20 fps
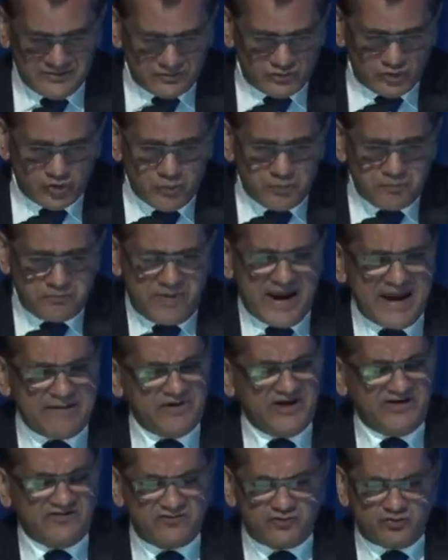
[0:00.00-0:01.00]
through
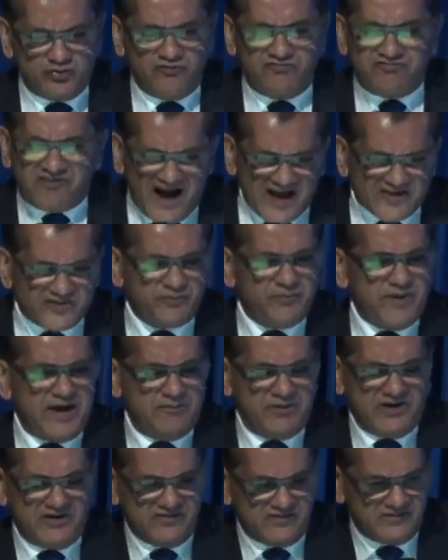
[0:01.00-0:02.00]
payments, through fast
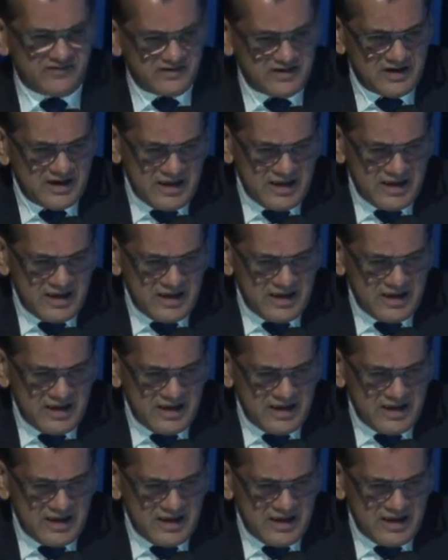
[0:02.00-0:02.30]
payments.